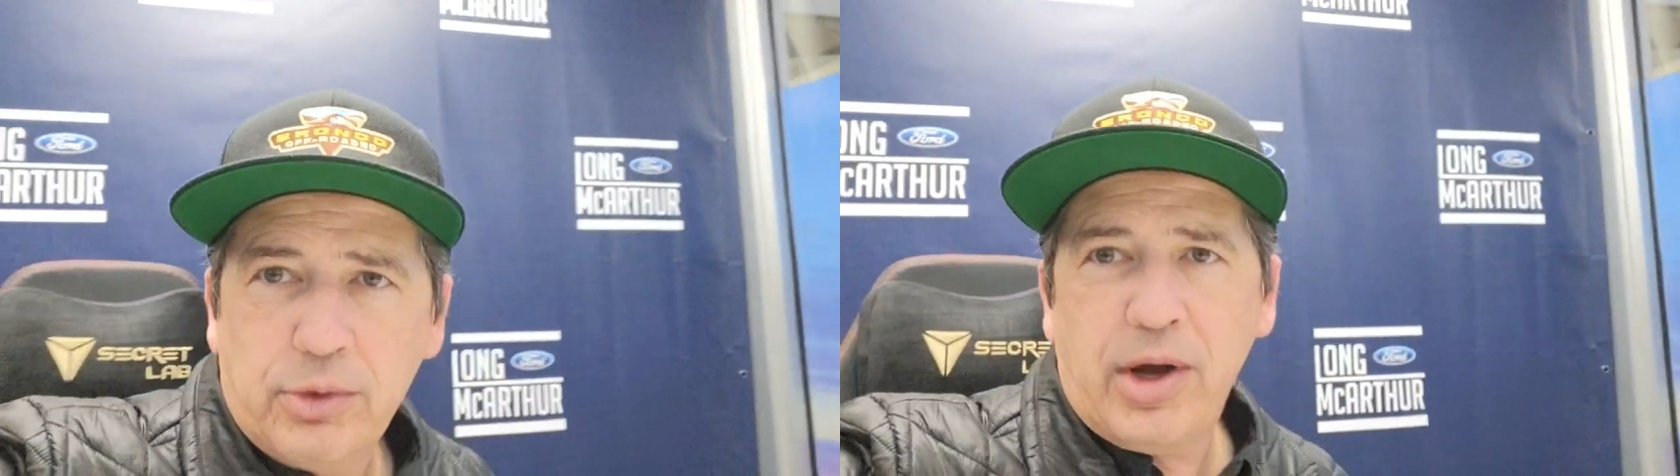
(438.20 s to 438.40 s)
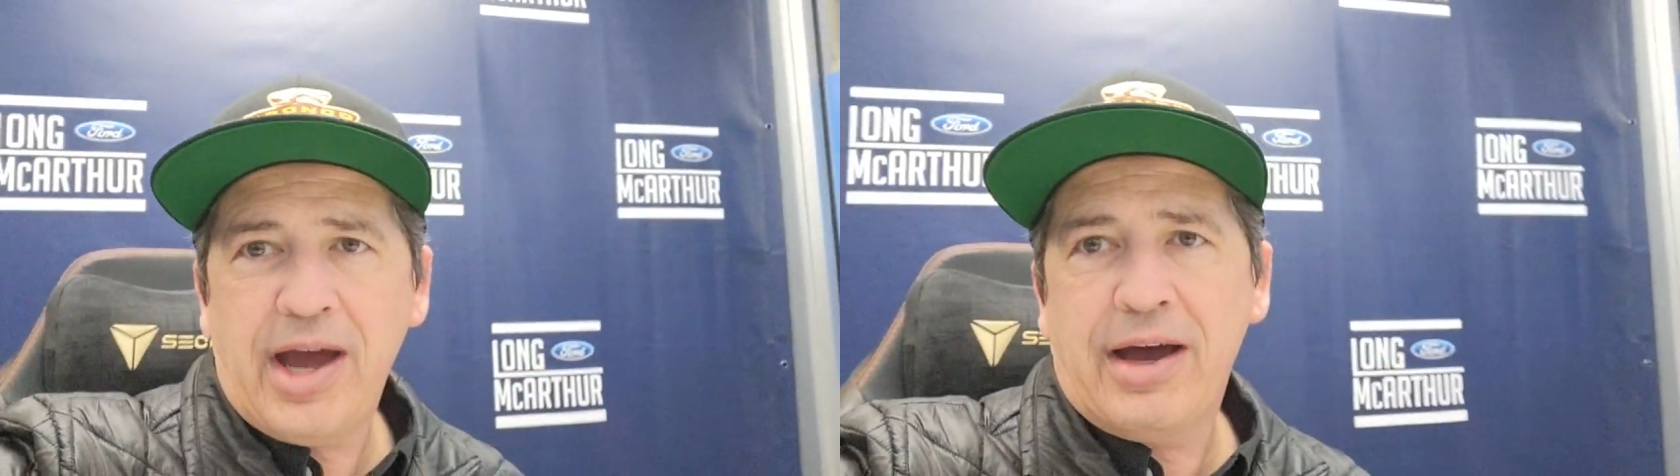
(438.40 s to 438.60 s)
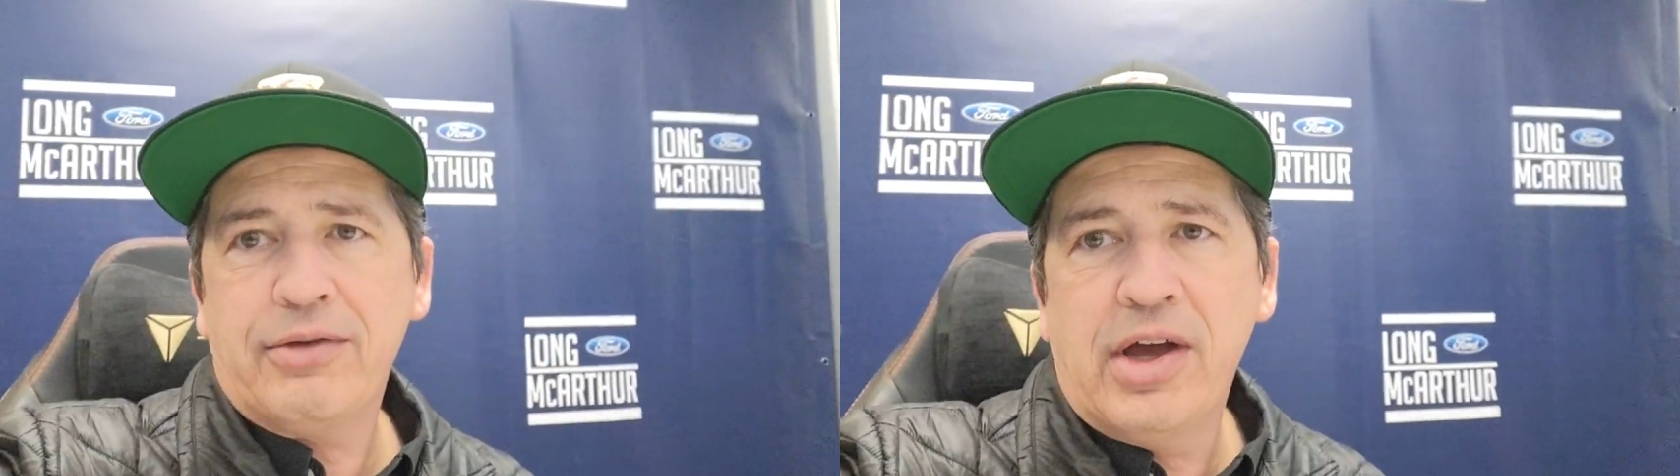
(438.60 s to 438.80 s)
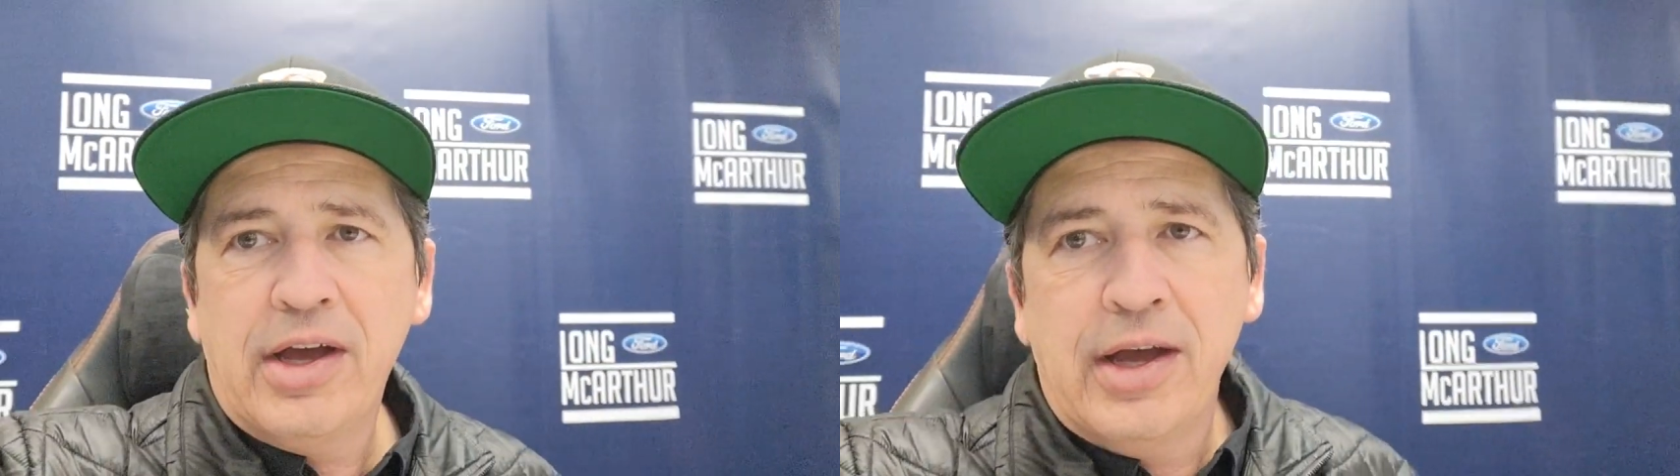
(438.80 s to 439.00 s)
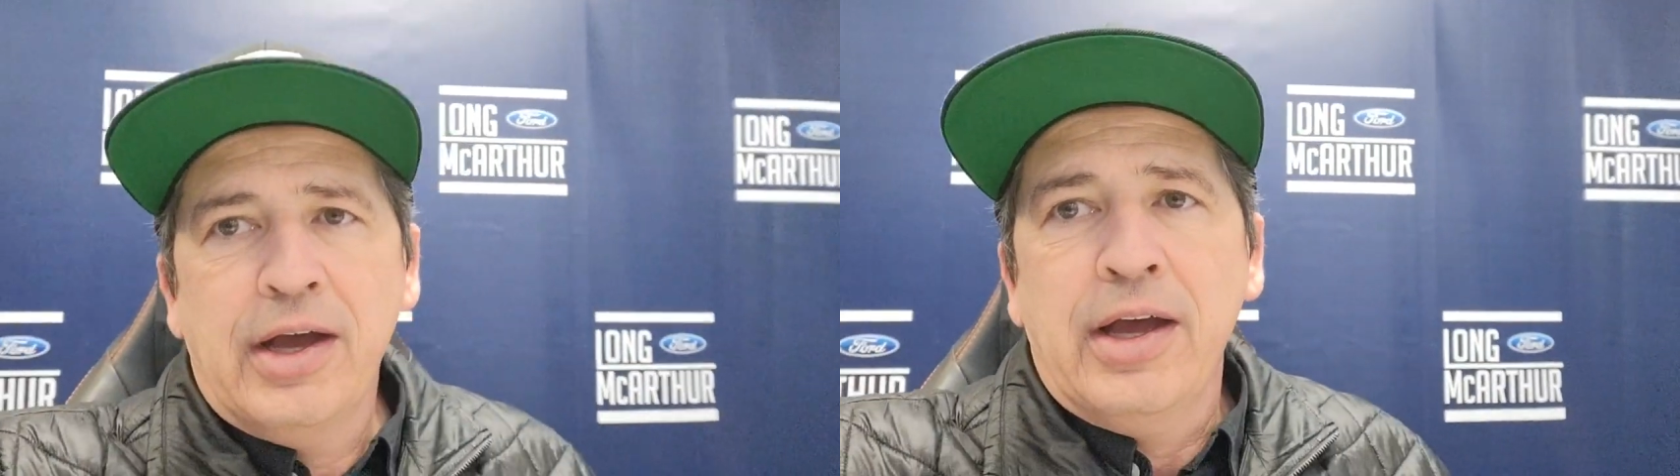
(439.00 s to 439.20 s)
you'll have
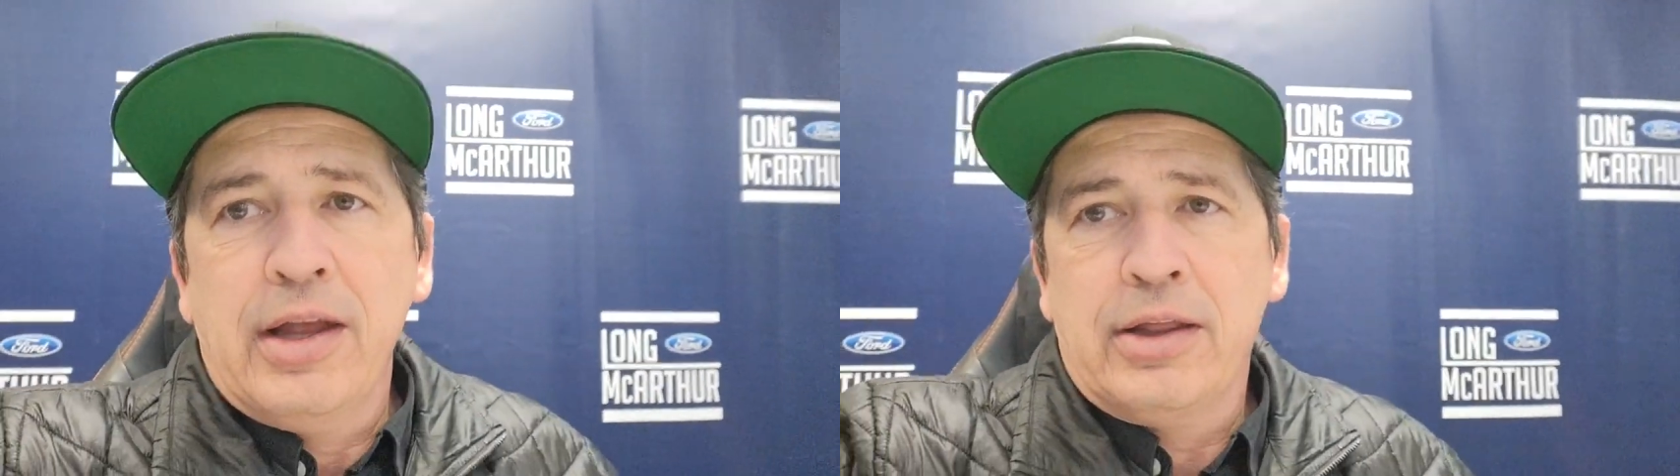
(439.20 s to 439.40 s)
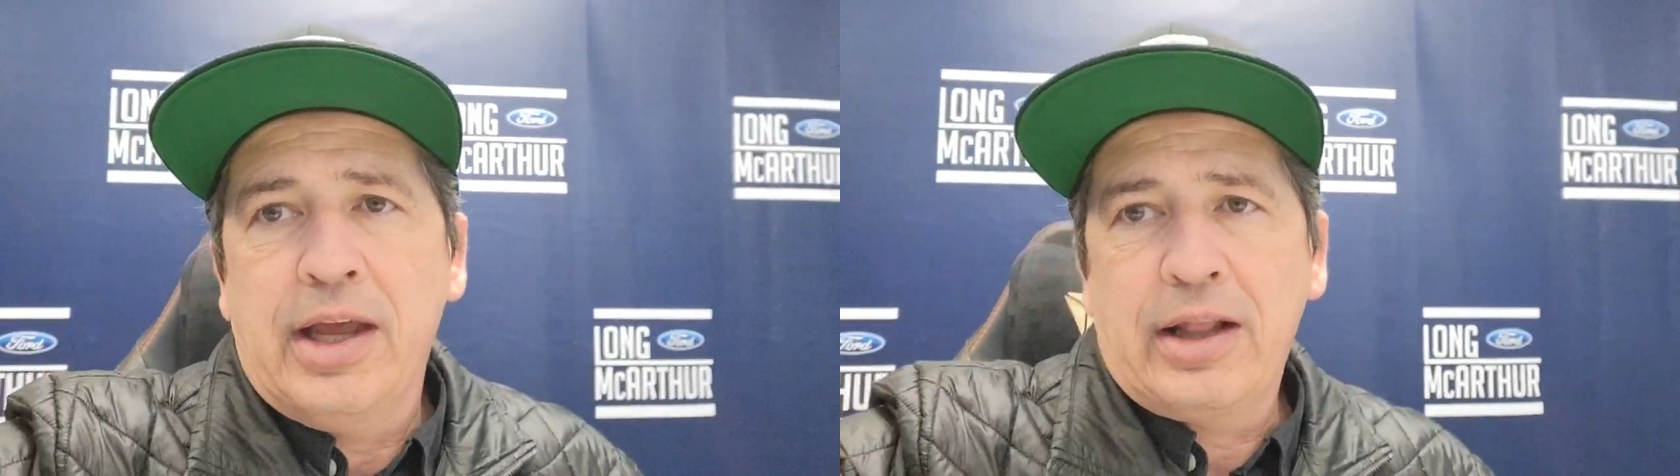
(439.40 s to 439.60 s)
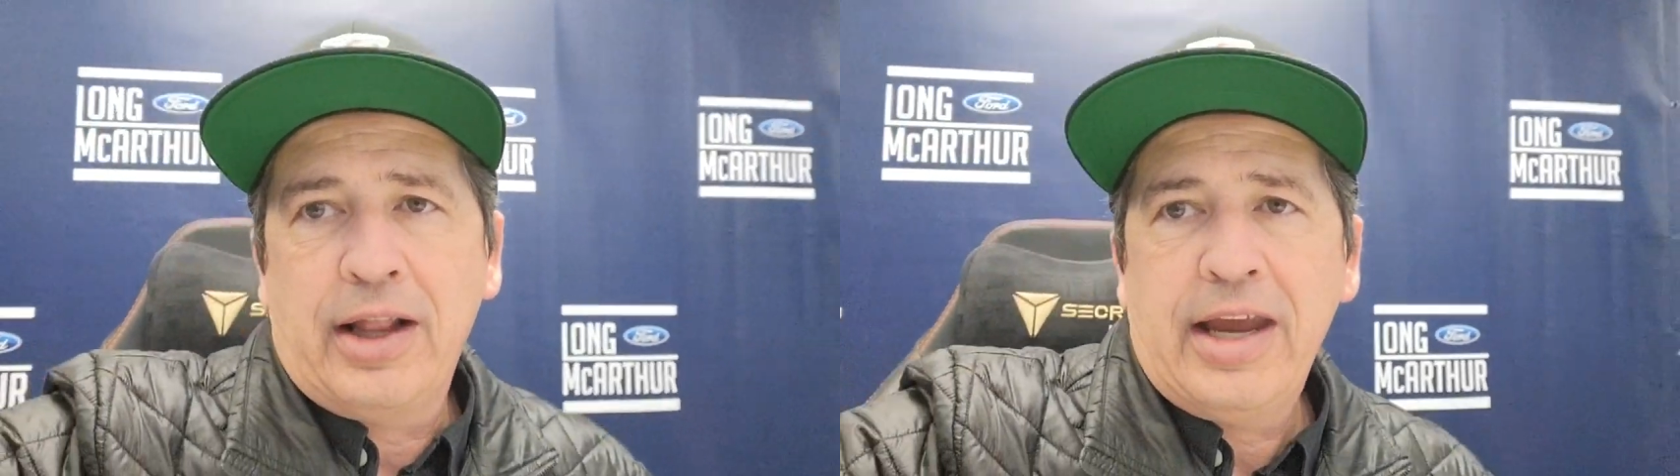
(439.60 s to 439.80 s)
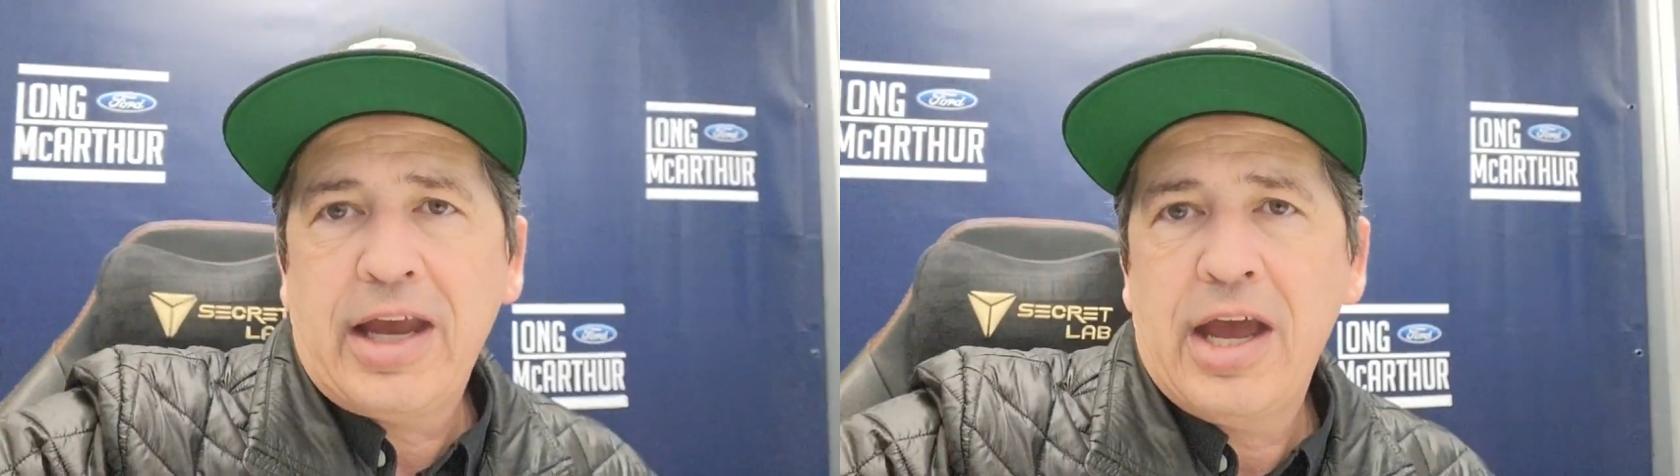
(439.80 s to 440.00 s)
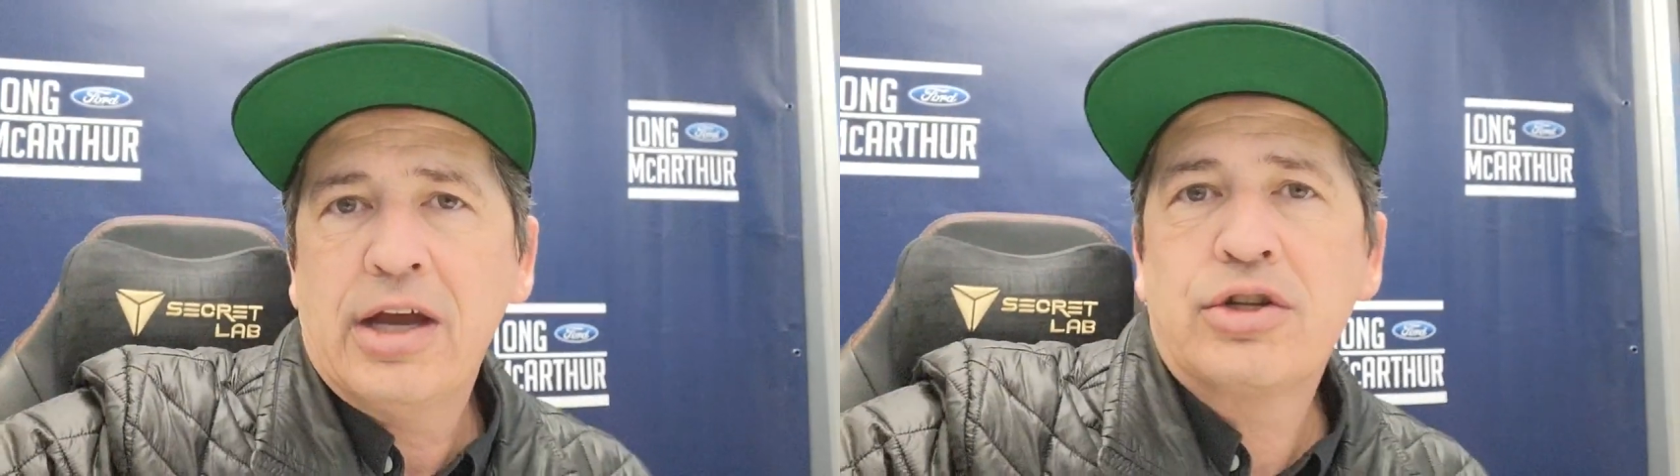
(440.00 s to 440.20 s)
the
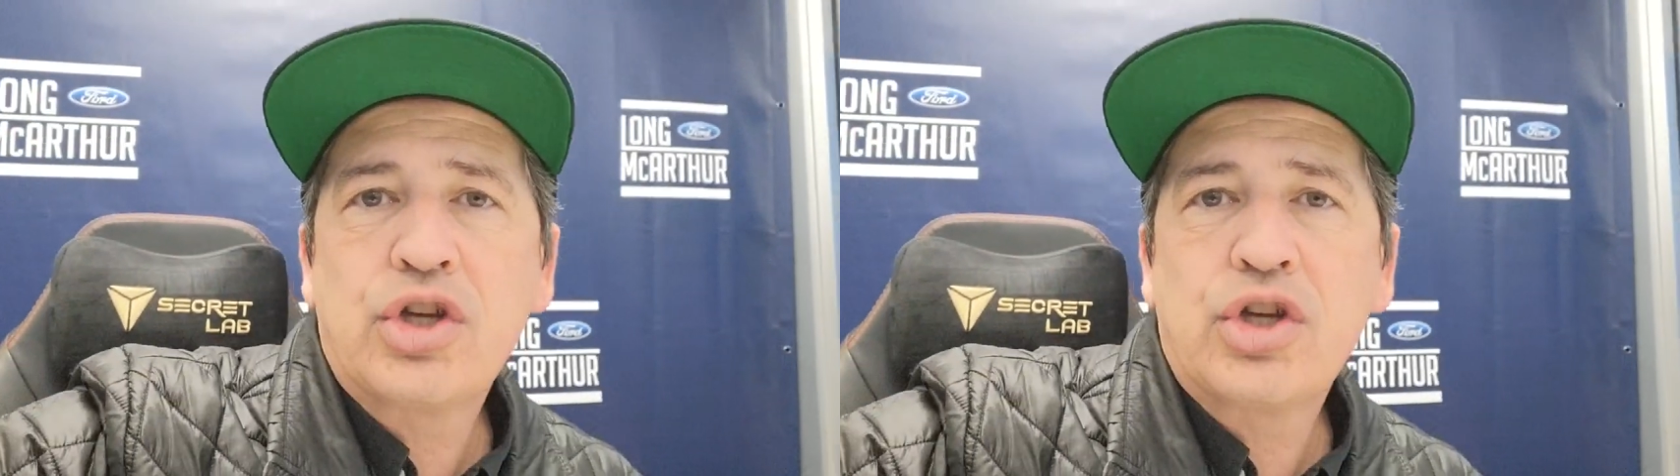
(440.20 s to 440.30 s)
link